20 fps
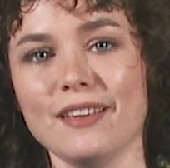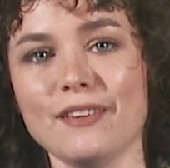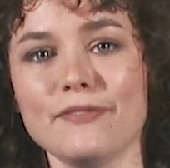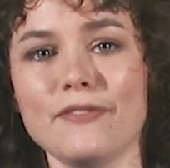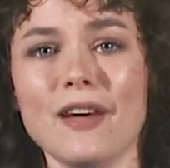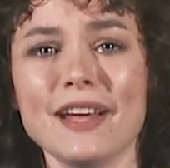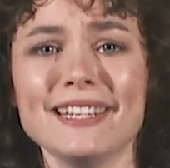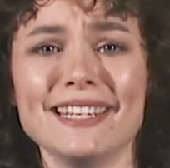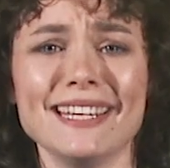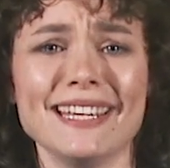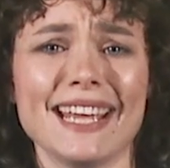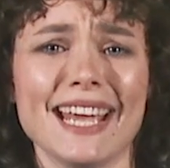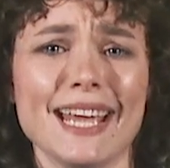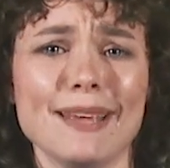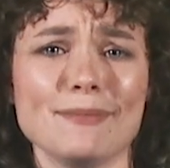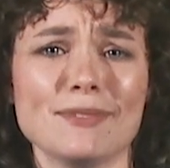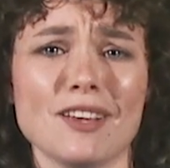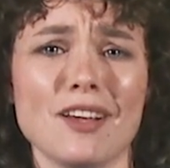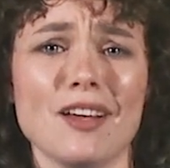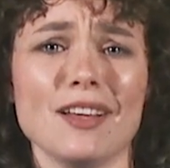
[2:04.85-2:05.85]
Fighting
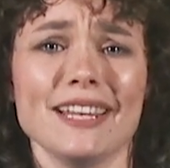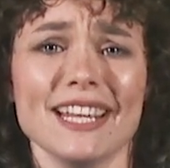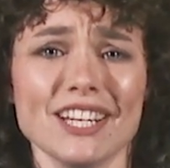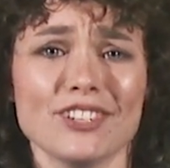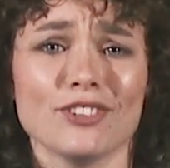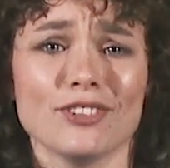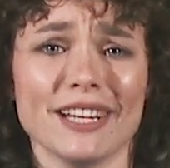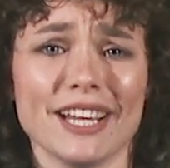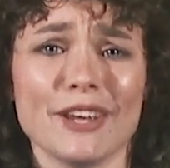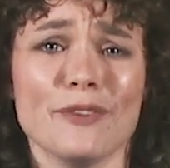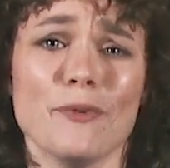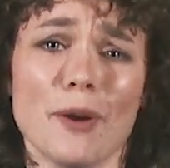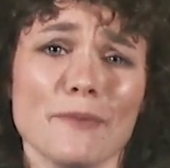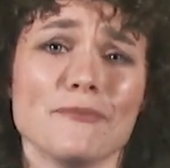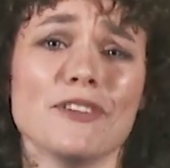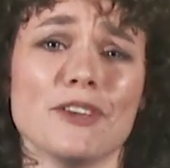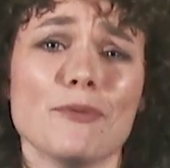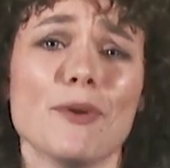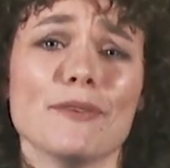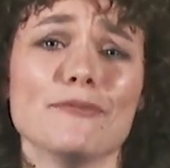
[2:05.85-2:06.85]
games are literally
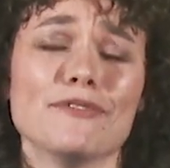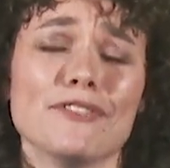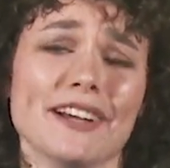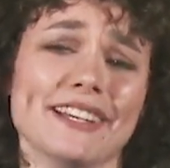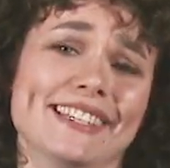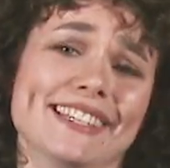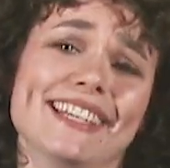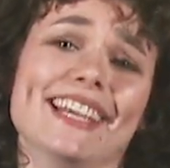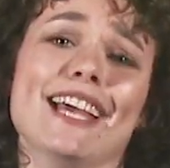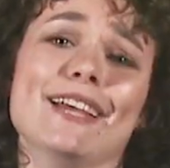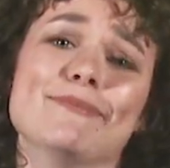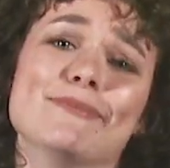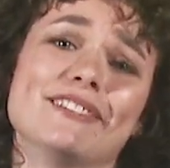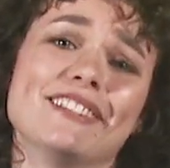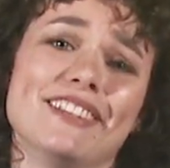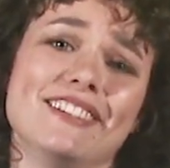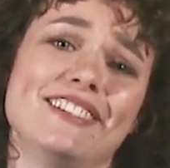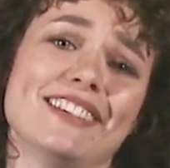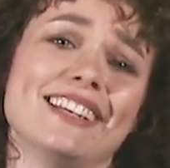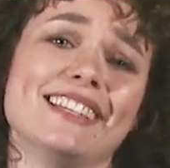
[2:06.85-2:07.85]
1v1 fighting
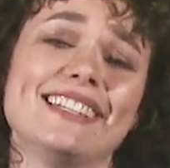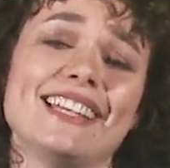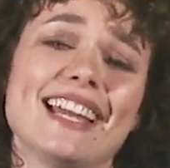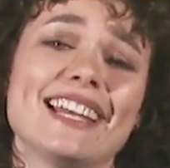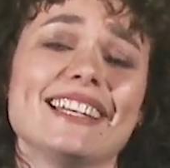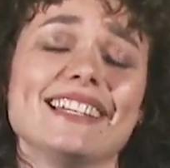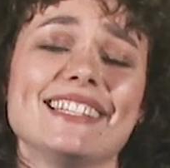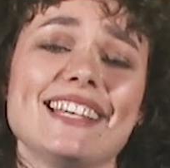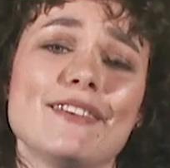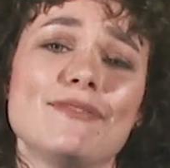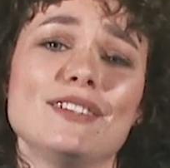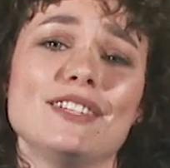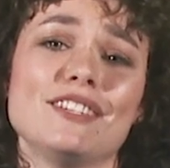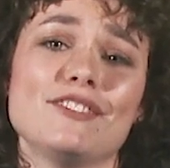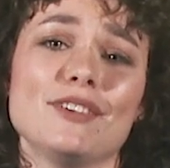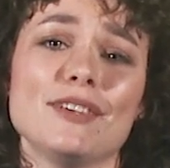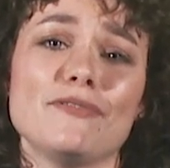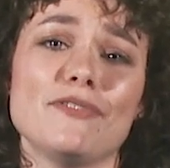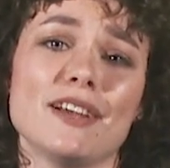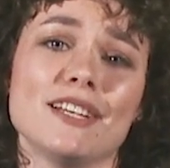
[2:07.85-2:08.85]
games such as Tekken 7,
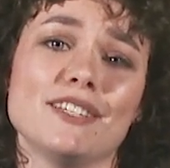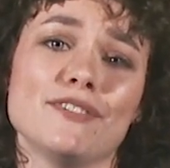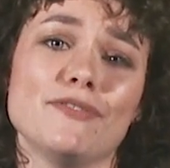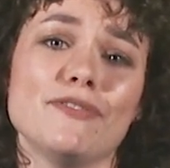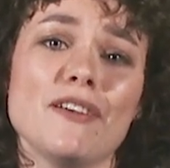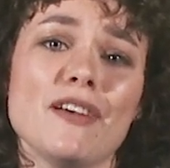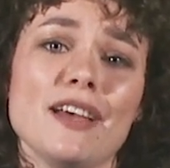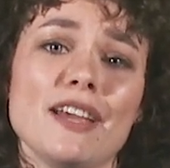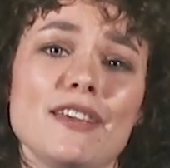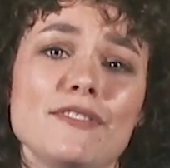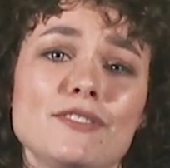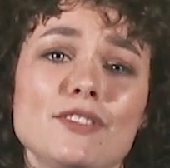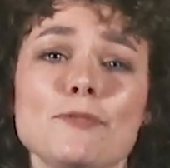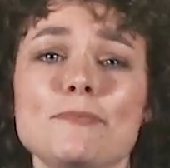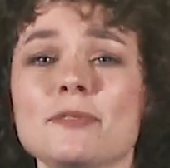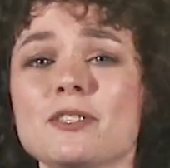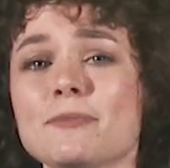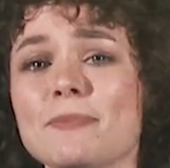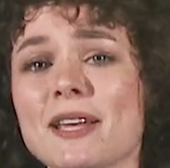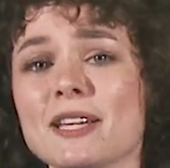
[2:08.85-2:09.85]
Street Fighter 5,
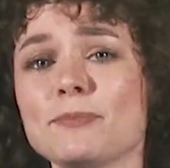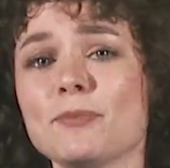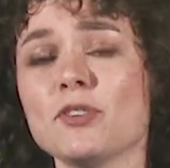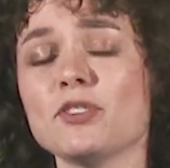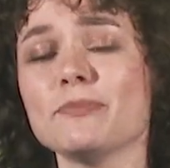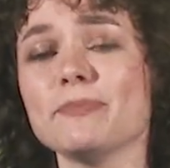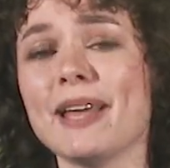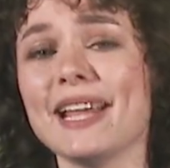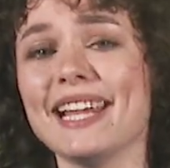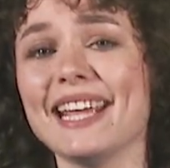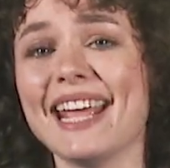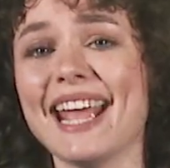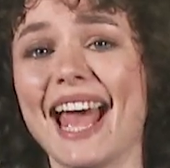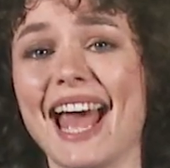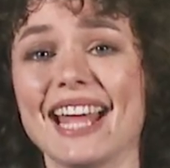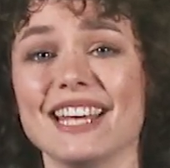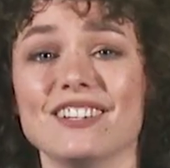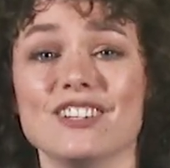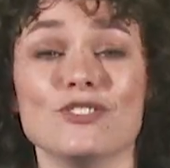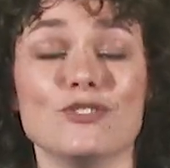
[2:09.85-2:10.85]
Super Smash Bros. Melee
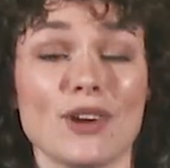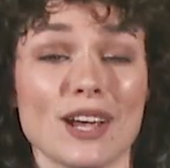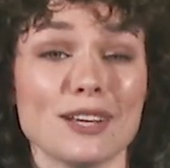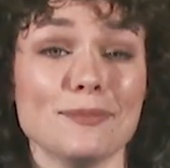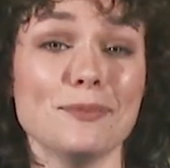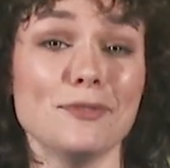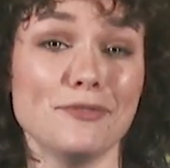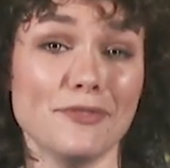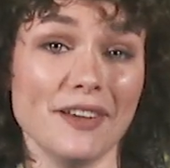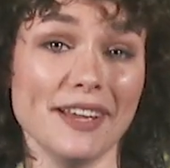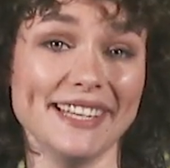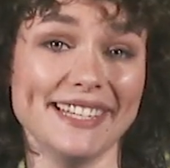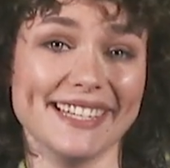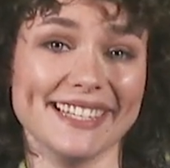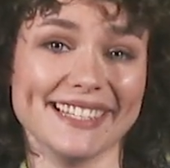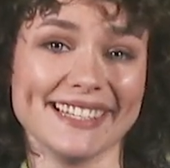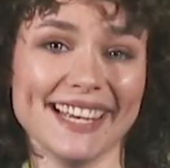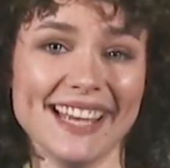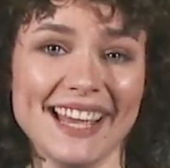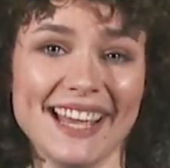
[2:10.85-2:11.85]
and Dragon Ball
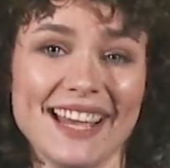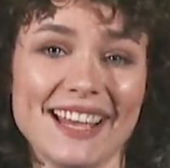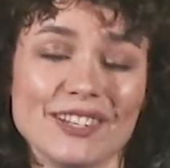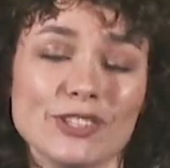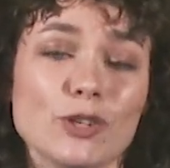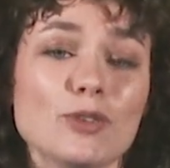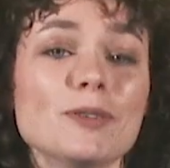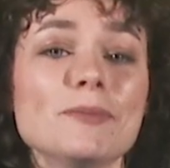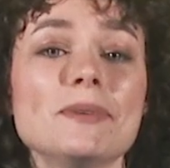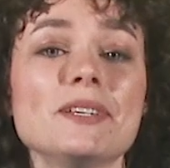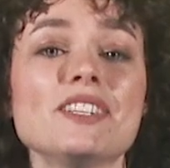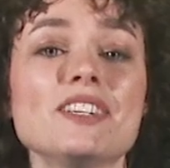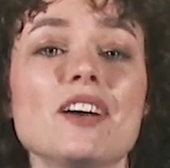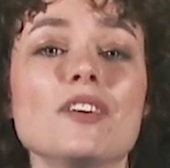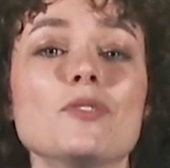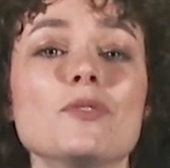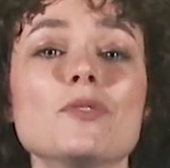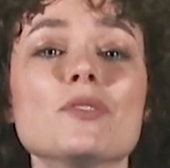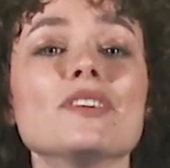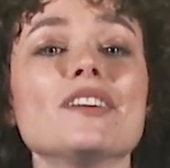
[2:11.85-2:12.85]
FighterZ. Tournaments
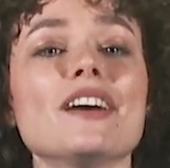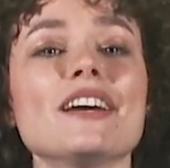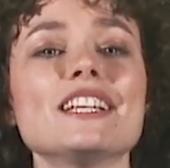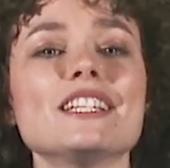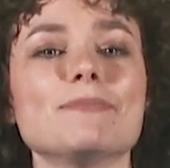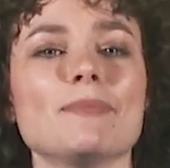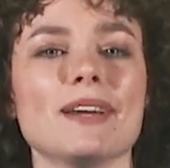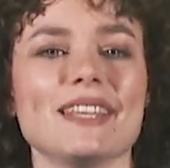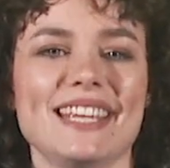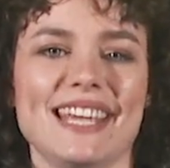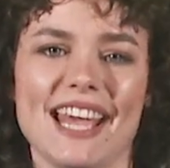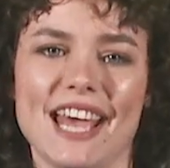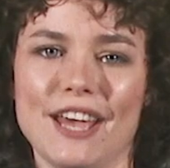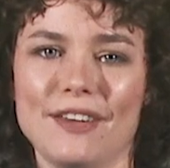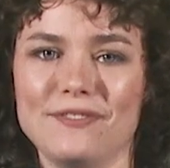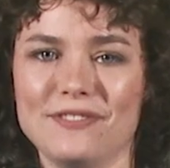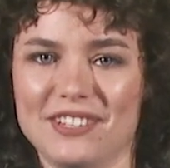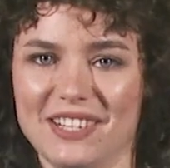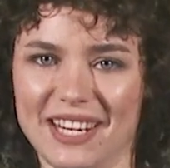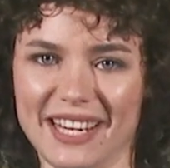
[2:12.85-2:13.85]
are organised by the
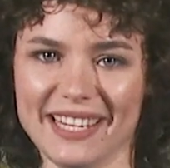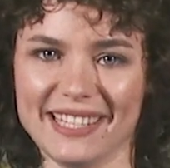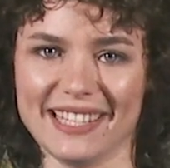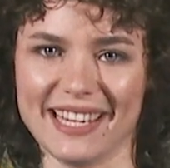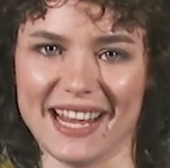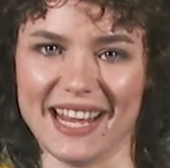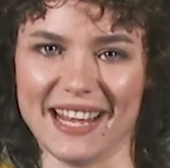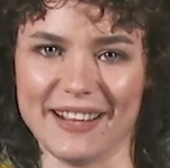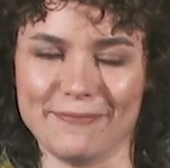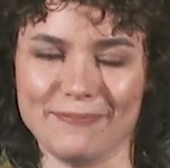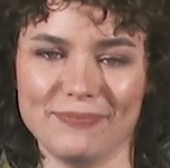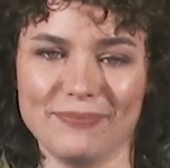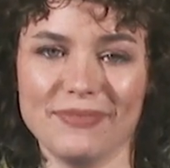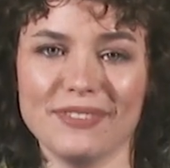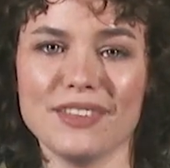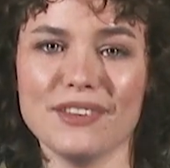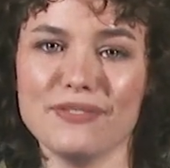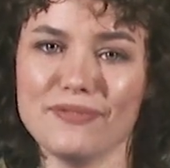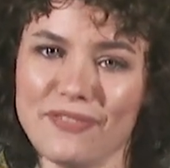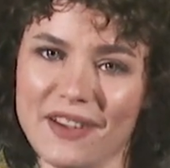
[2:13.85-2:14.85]
FGC,
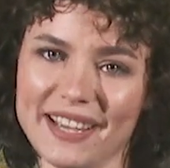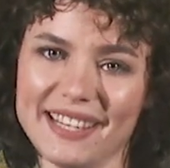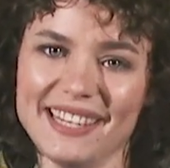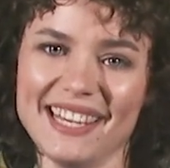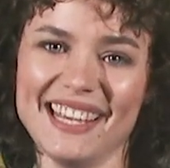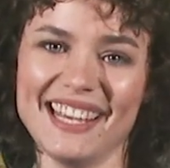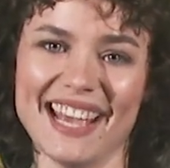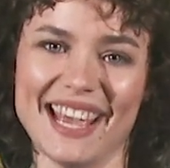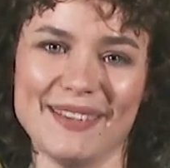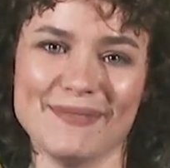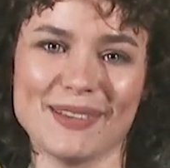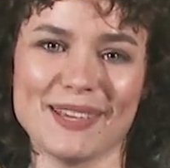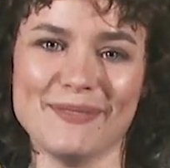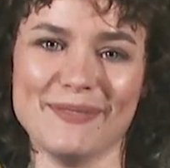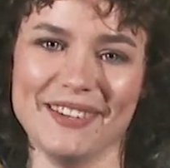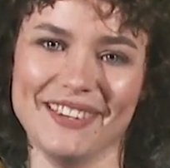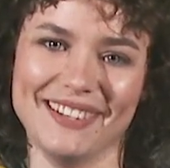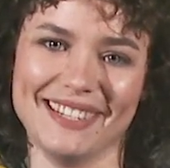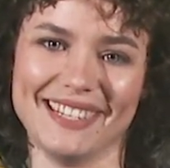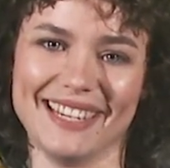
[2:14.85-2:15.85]
the fighting game
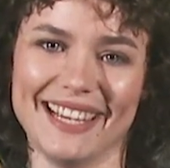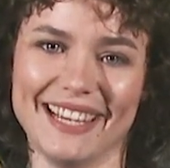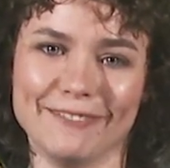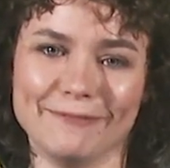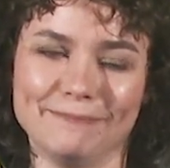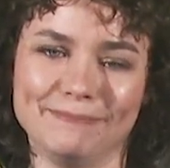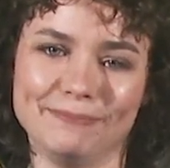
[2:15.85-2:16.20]
community.